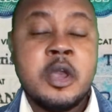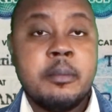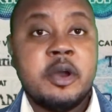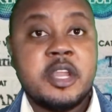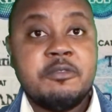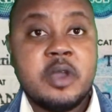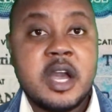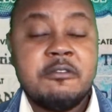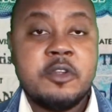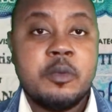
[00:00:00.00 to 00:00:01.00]
But if you
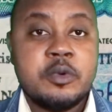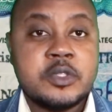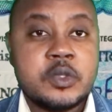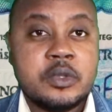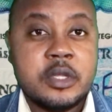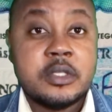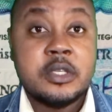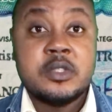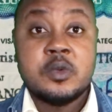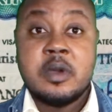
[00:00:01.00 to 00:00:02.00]
have the
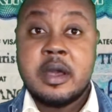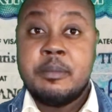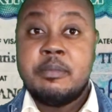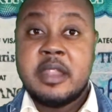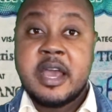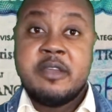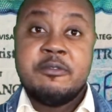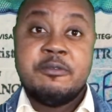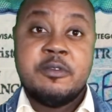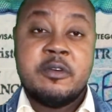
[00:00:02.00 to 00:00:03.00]
opportunity to apply
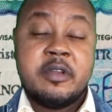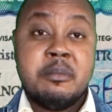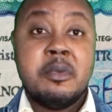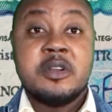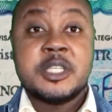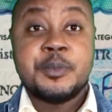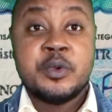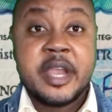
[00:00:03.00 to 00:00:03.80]
for a multiple